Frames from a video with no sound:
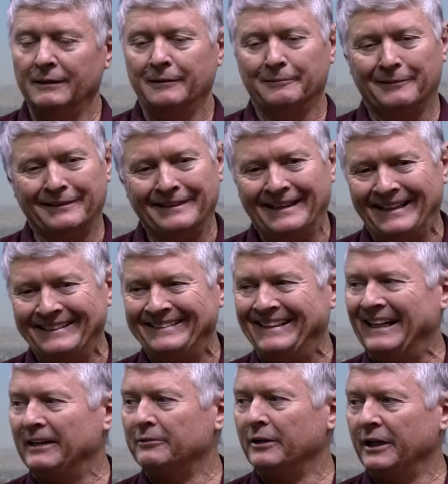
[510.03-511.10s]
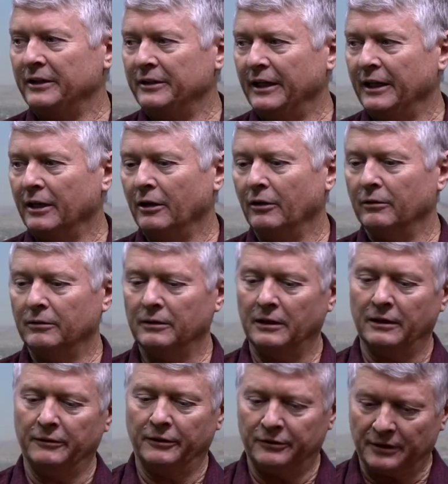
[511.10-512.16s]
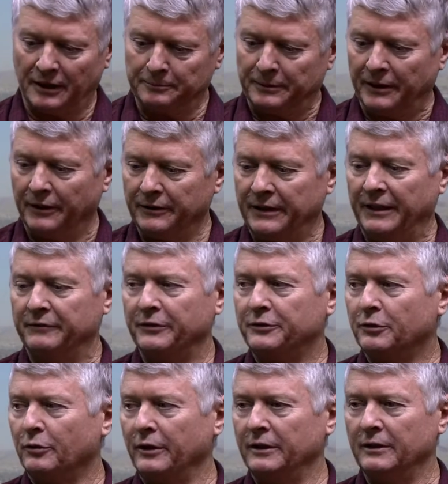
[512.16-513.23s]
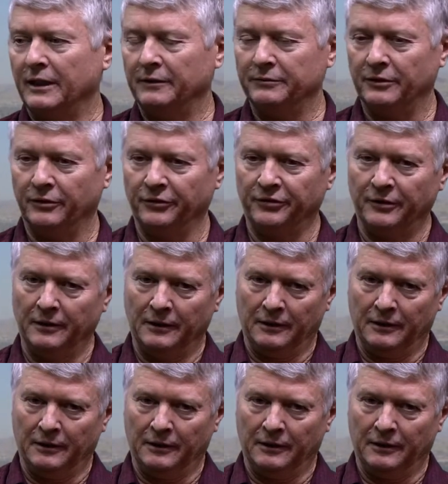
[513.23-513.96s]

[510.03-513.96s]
We're not that right now. You talk about inventory levels.